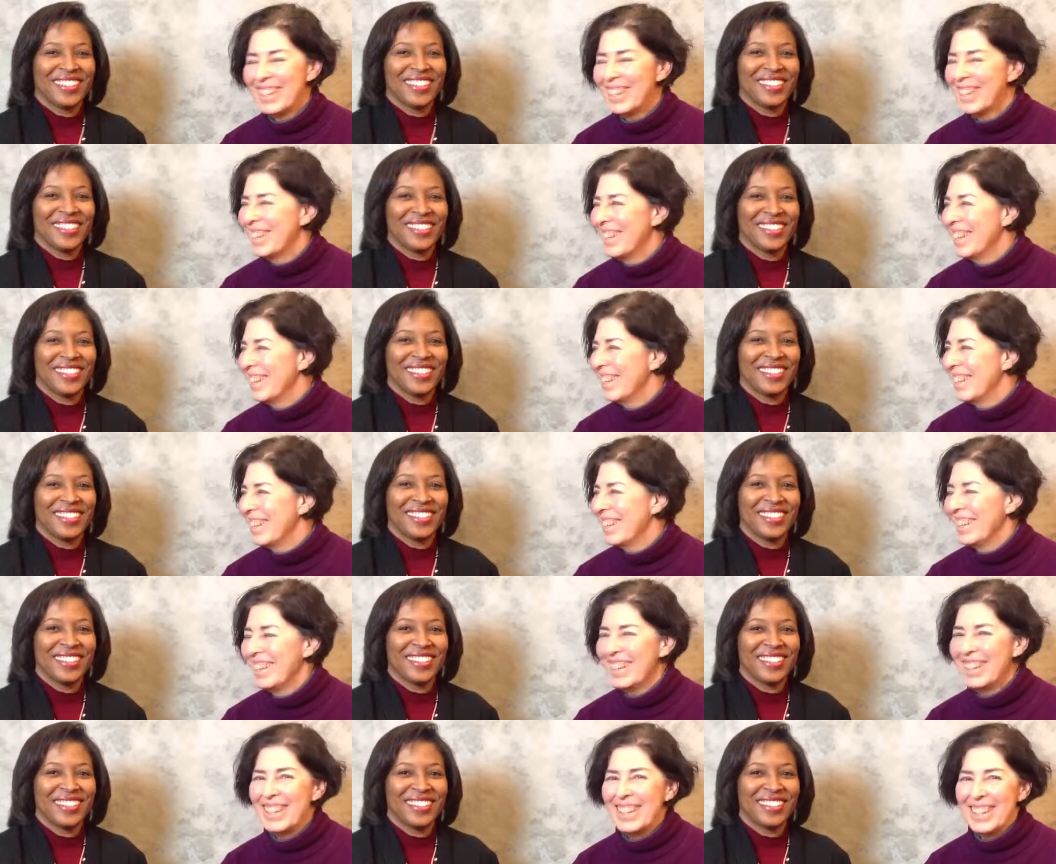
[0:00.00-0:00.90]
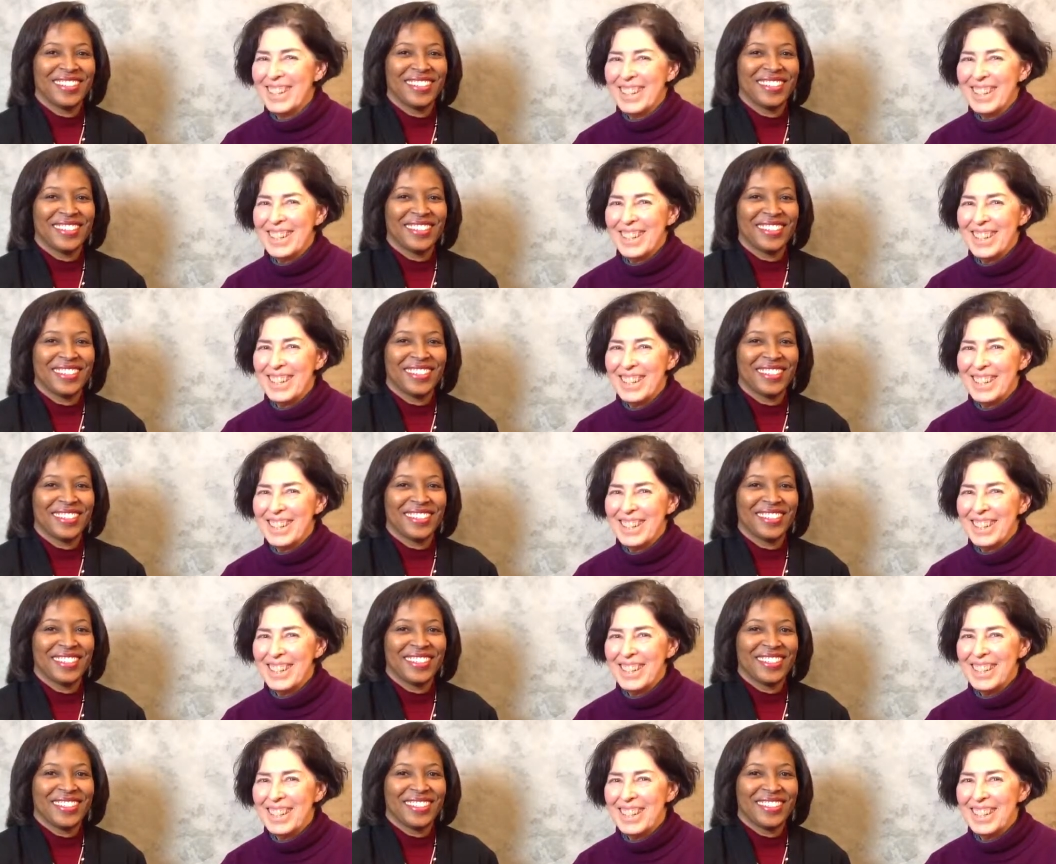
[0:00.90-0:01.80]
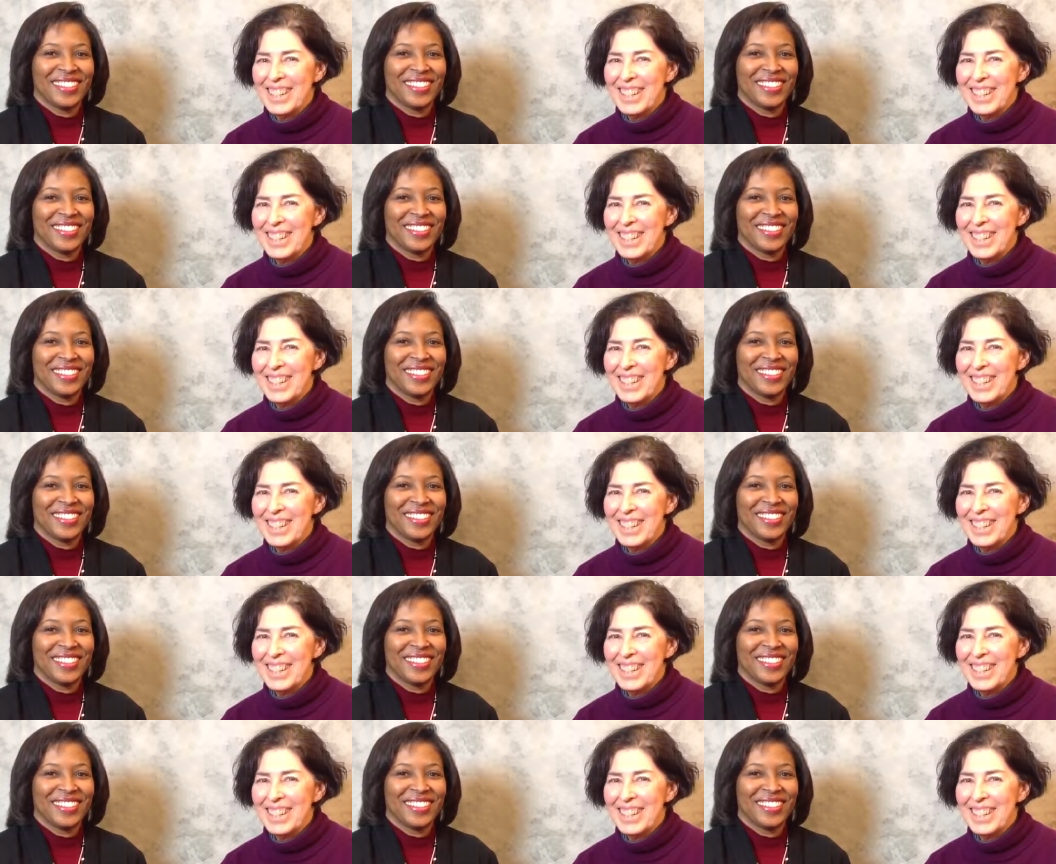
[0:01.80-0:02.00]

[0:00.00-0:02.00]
[no speech]